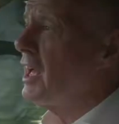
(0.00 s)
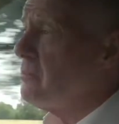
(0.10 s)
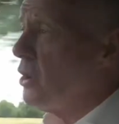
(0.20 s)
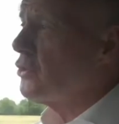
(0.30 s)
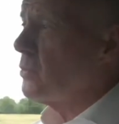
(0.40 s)
and
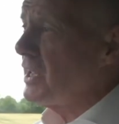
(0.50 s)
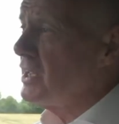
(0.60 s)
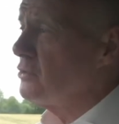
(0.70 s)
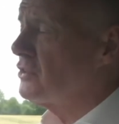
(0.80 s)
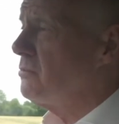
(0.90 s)
motorway
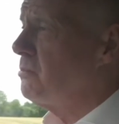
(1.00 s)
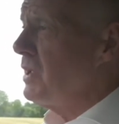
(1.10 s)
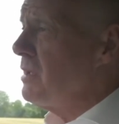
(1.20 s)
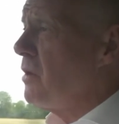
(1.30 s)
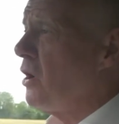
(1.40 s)
use.
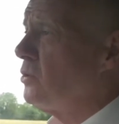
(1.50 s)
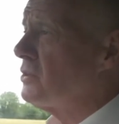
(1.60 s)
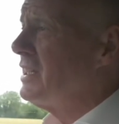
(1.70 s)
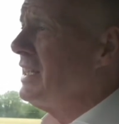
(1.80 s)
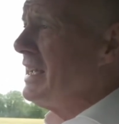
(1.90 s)
B
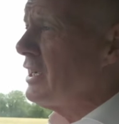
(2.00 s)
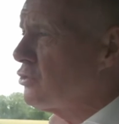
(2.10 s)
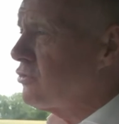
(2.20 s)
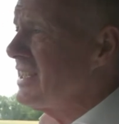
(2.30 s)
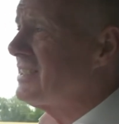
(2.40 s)
mode
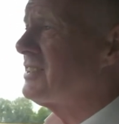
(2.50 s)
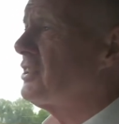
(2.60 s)
increases